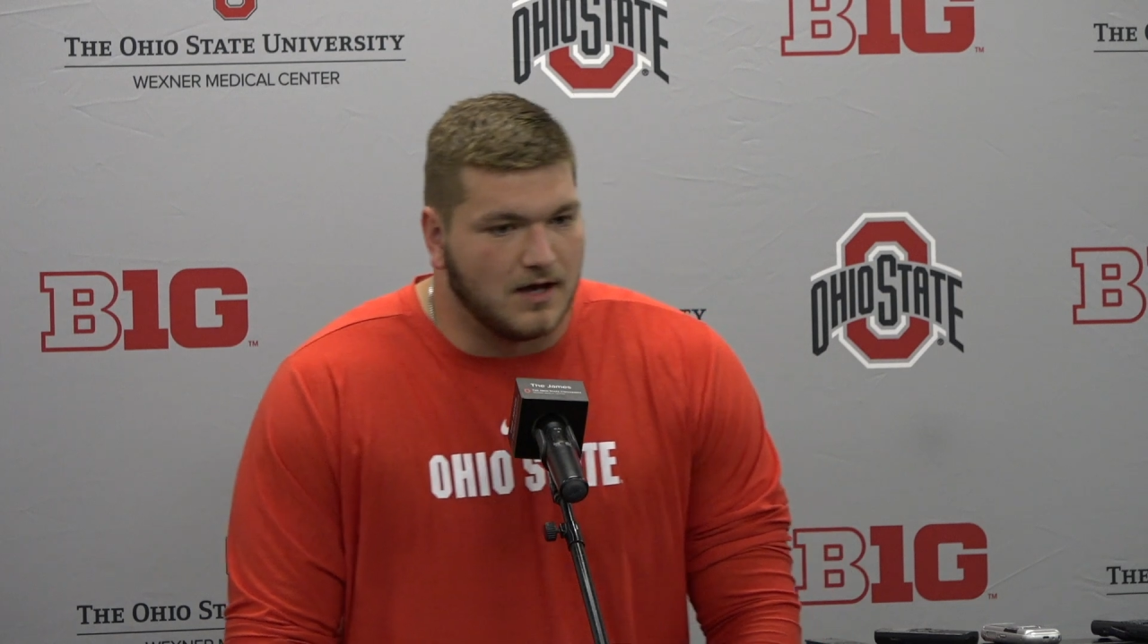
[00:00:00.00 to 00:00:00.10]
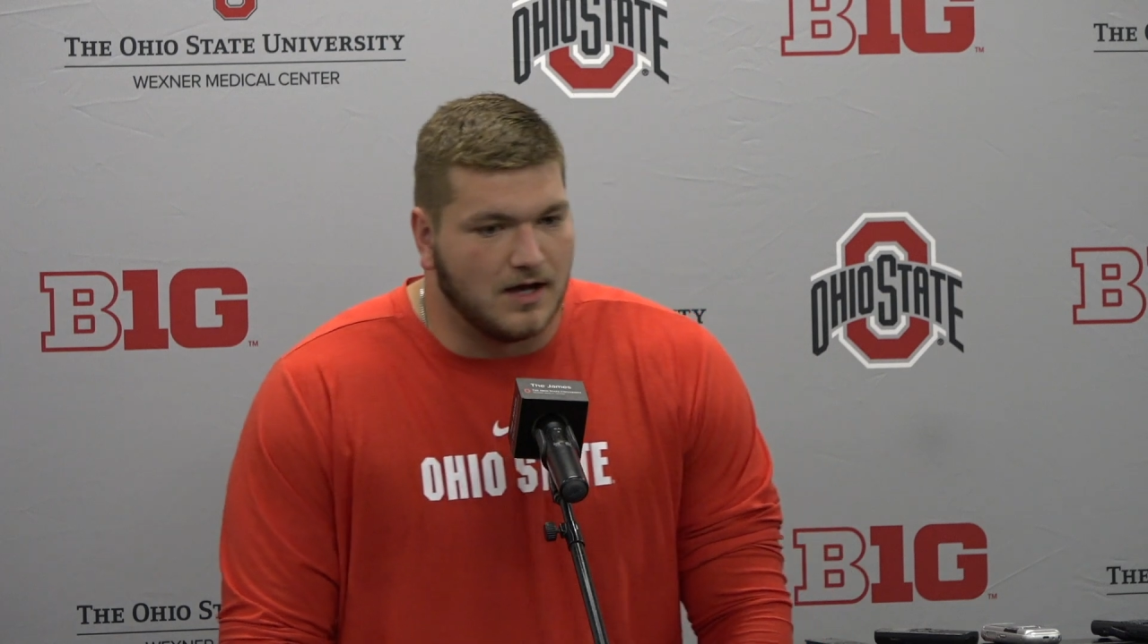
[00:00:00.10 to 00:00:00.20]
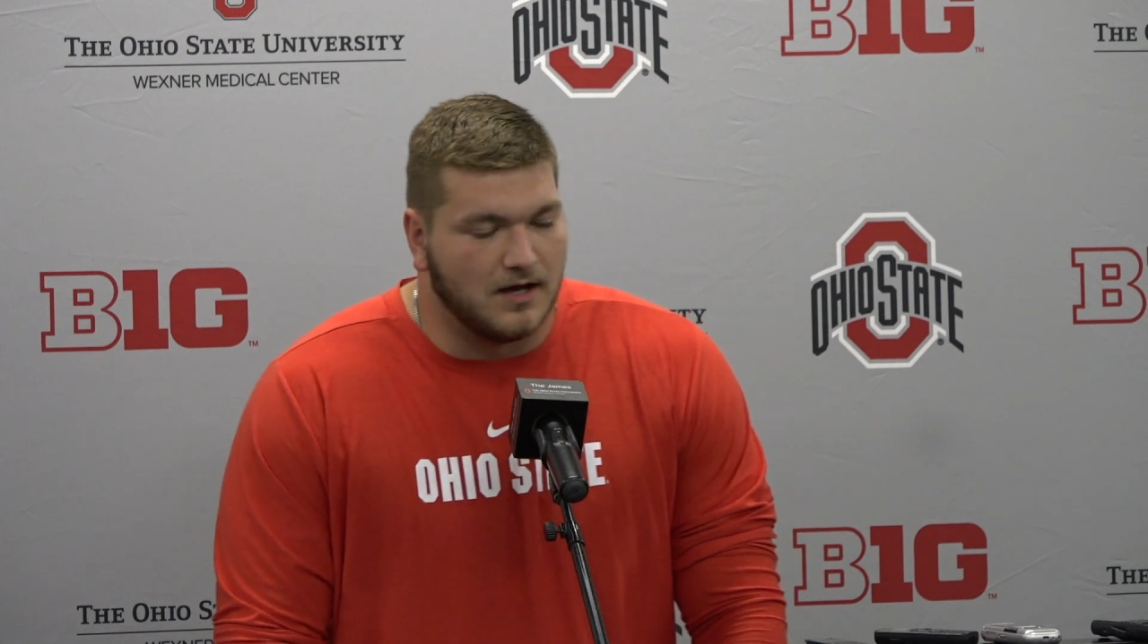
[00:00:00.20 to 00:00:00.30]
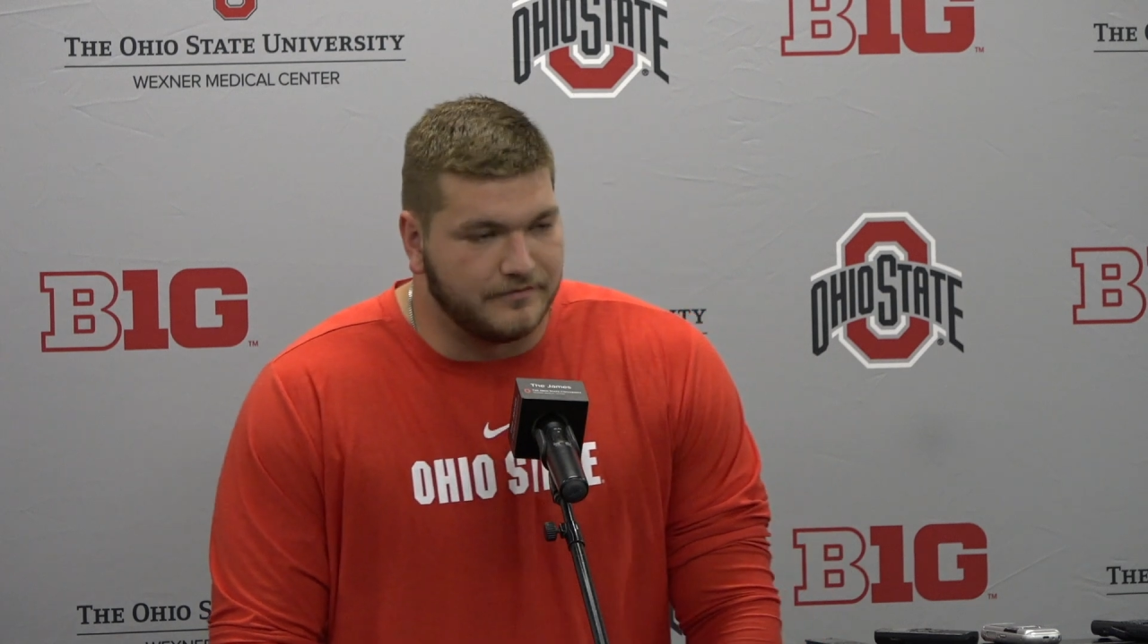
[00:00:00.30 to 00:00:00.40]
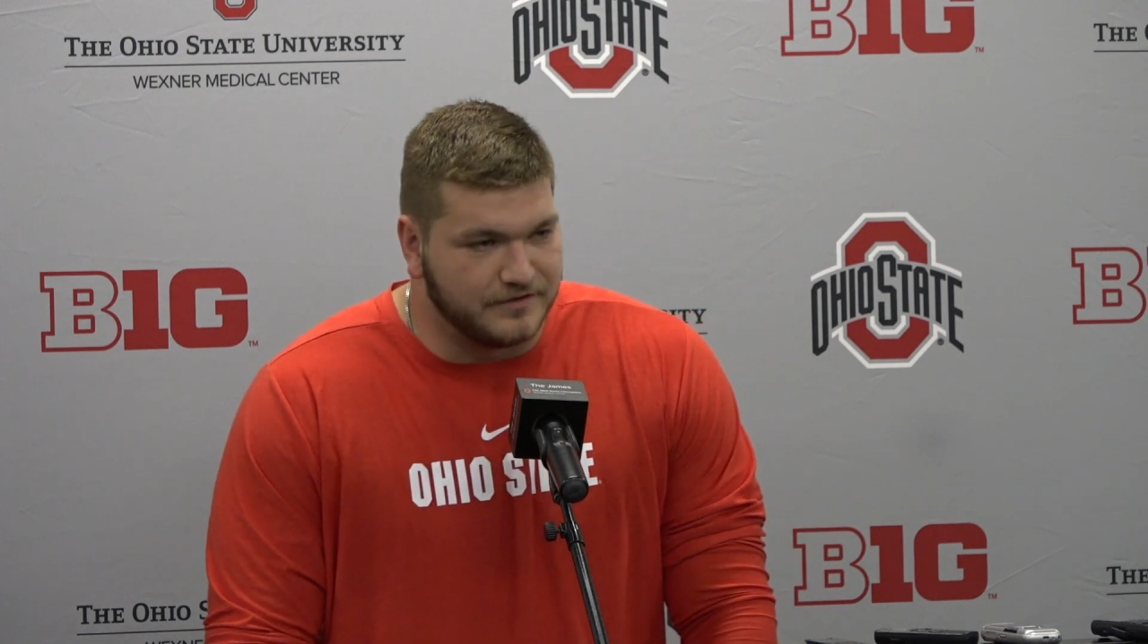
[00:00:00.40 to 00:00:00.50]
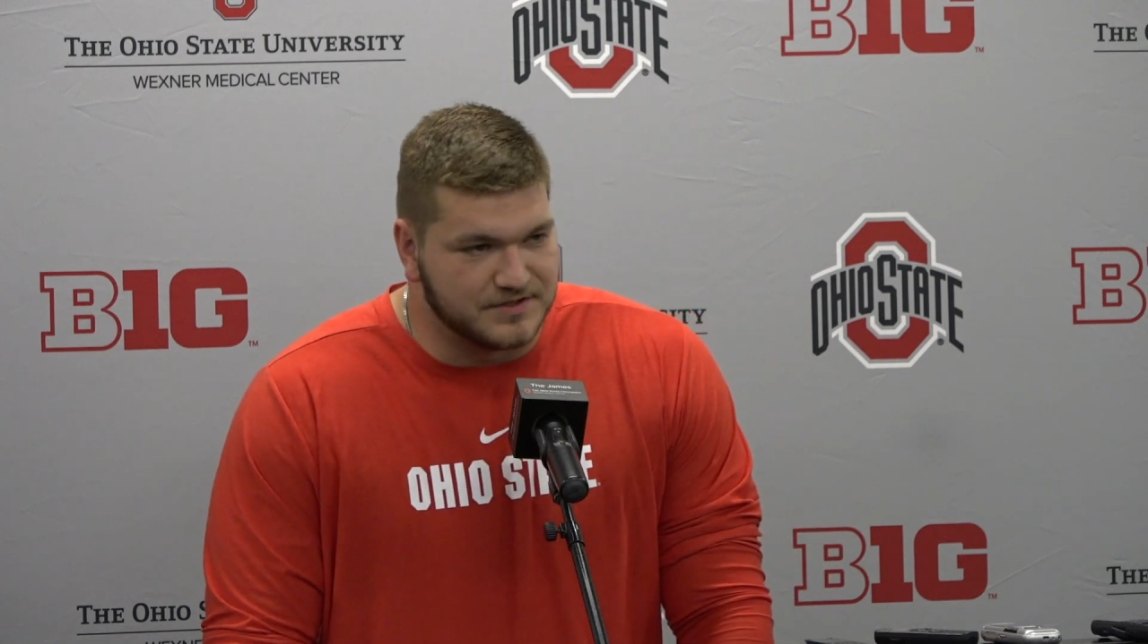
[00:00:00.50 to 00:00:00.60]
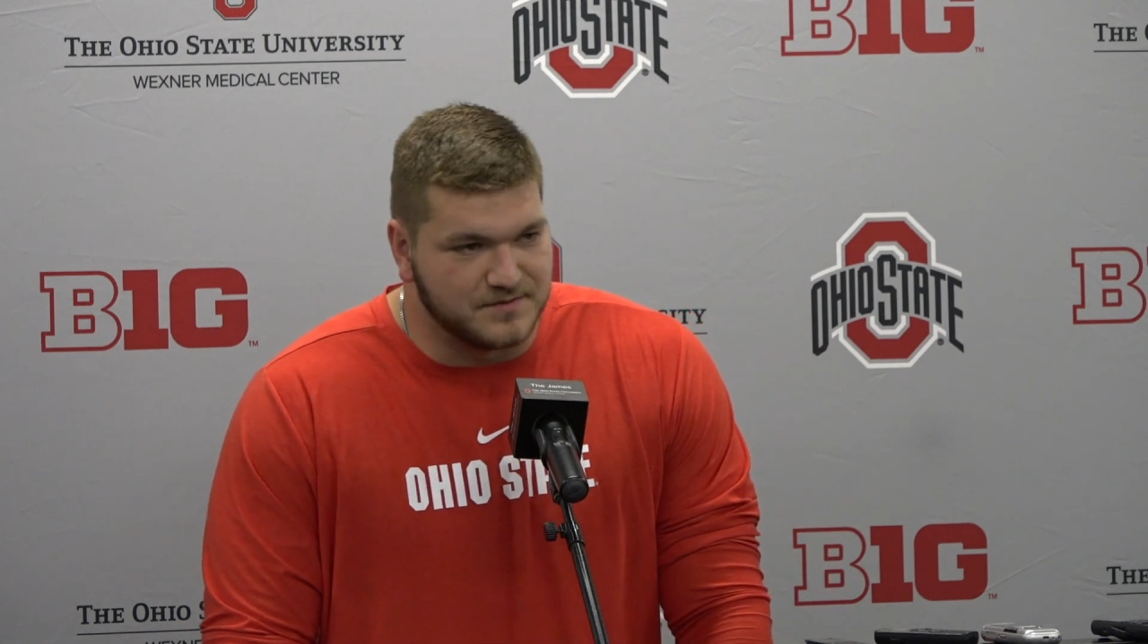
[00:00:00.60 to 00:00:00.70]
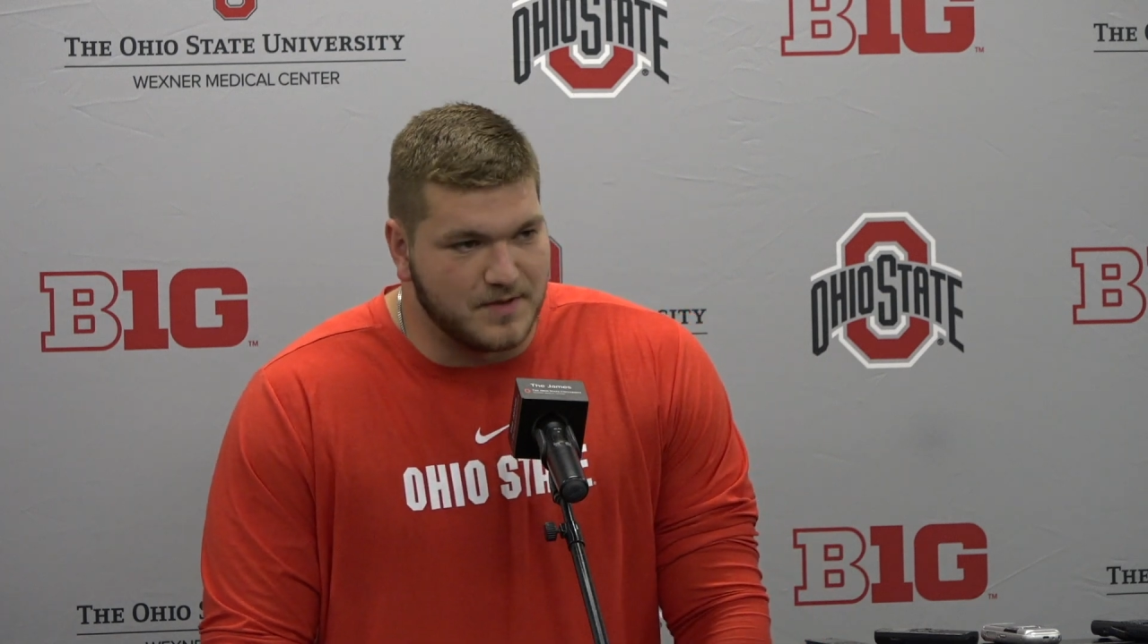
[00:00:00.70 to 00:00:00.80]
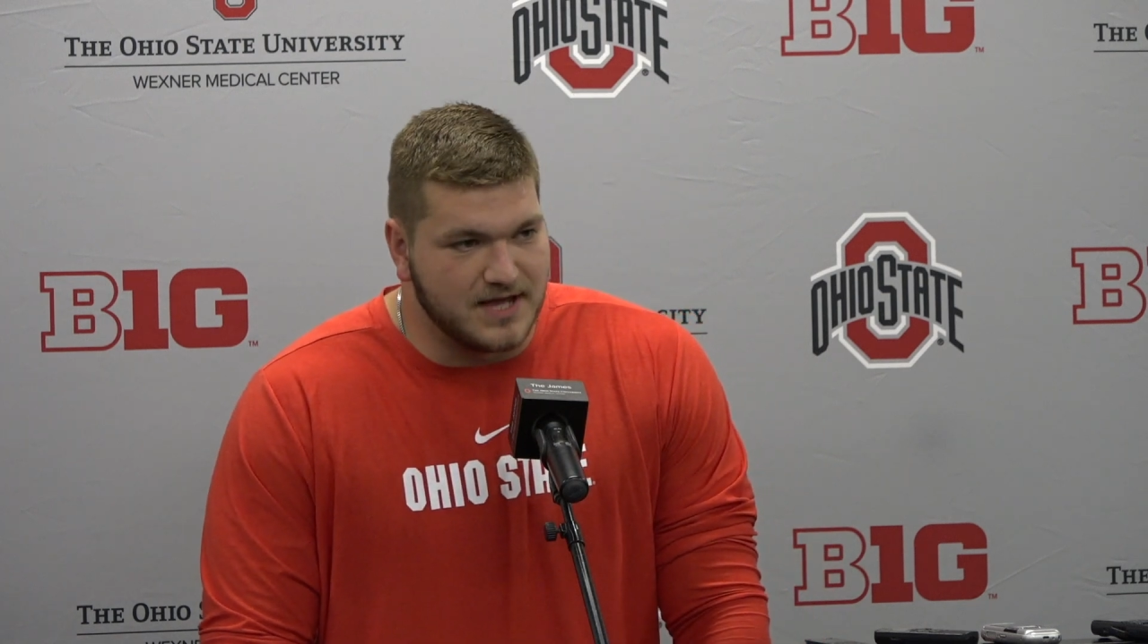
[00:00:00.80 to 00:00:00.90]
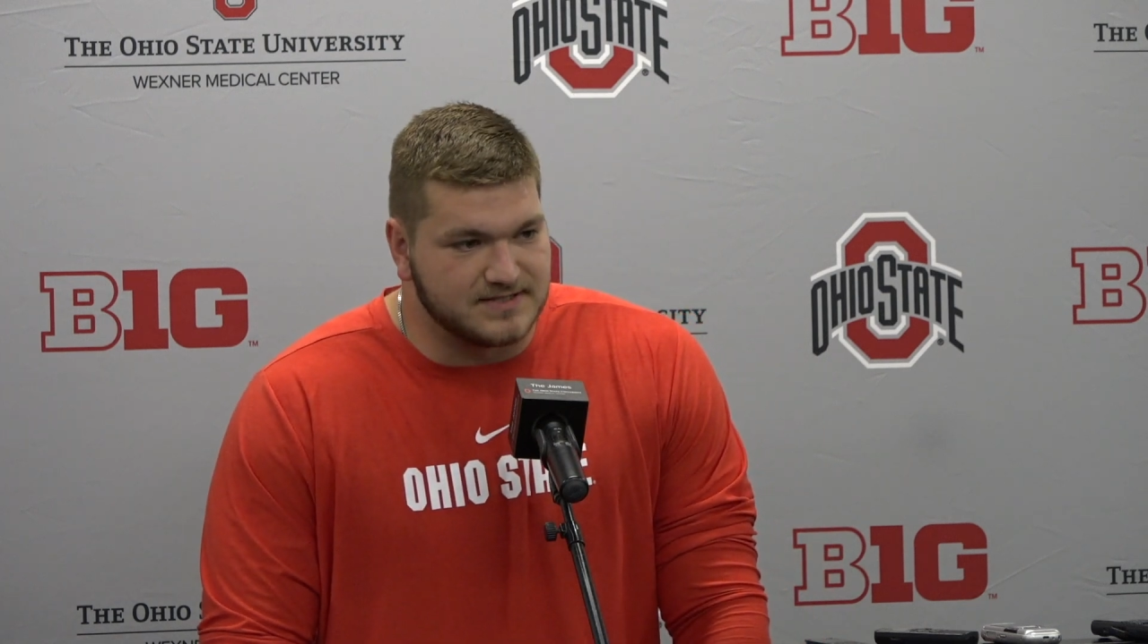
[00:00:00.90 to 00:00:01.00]
It feels
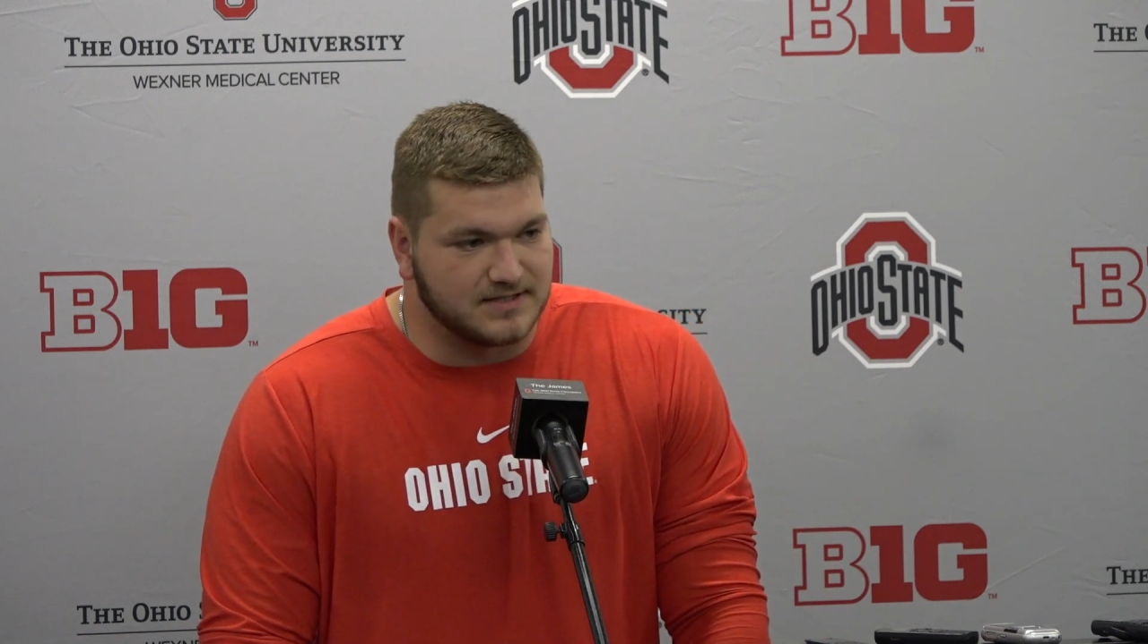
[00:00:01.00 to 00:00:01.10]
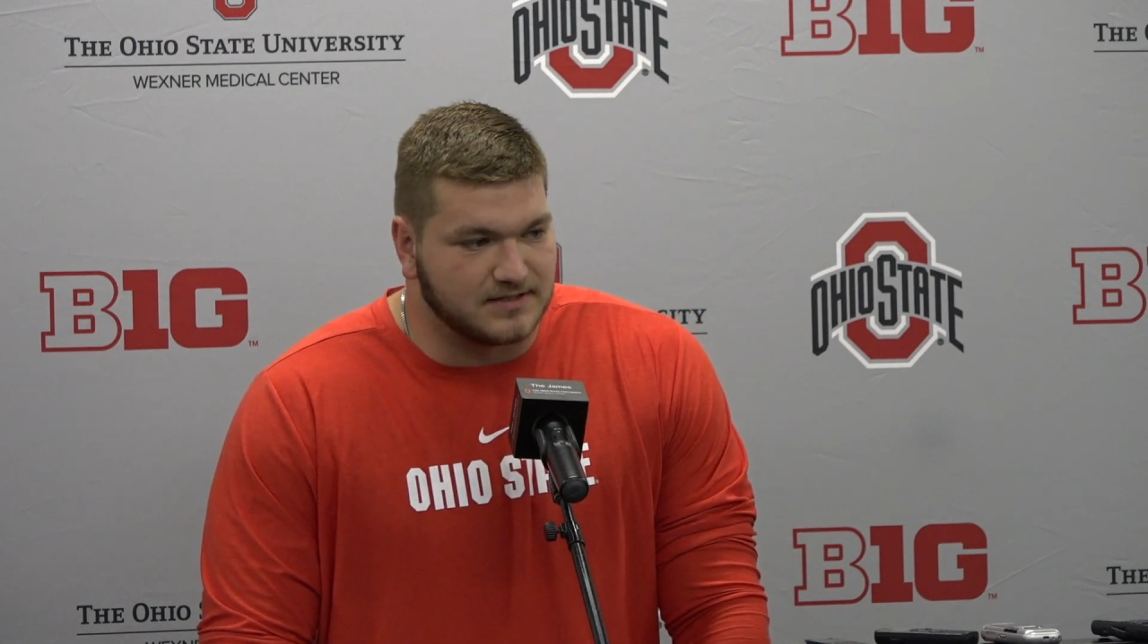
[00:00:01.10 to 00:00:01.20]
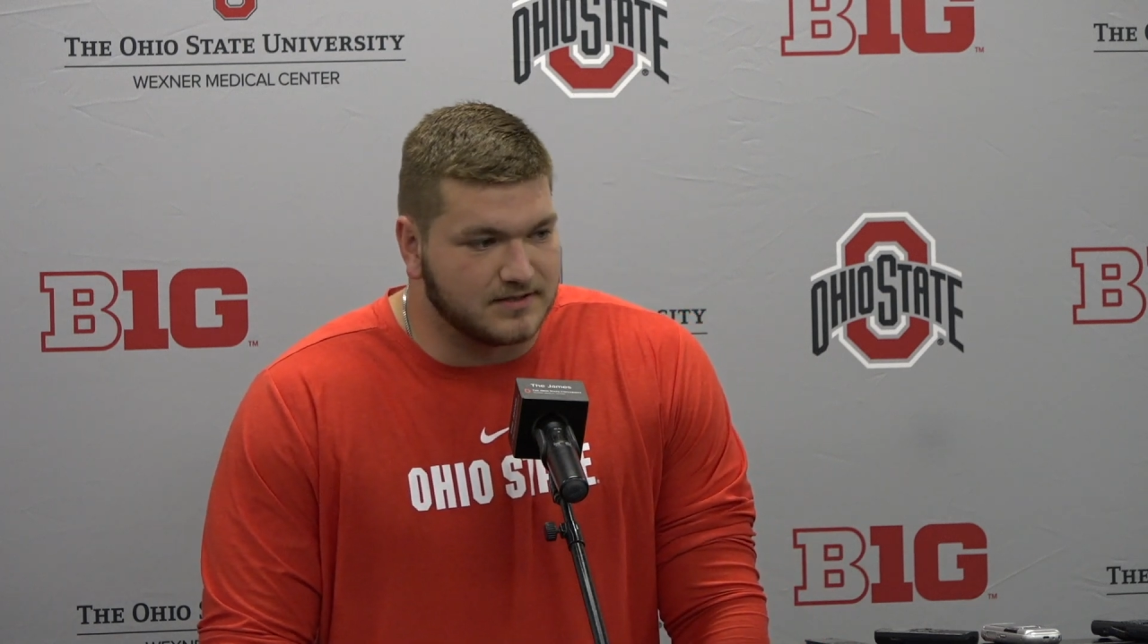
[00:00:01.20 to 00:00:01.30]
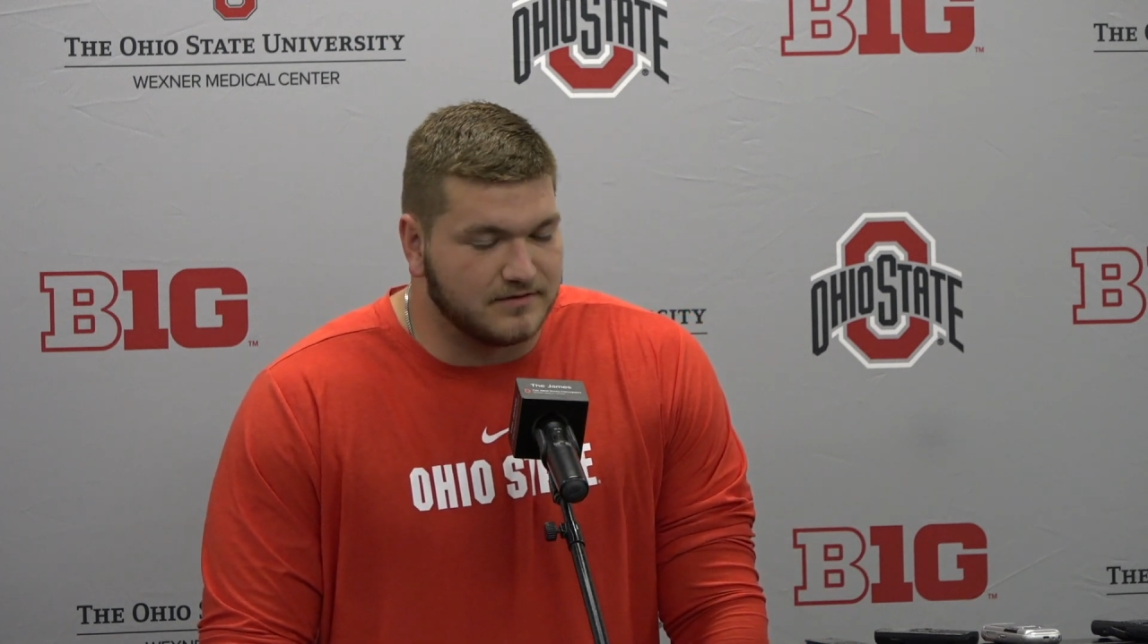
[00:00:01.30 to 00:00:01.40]
amazing.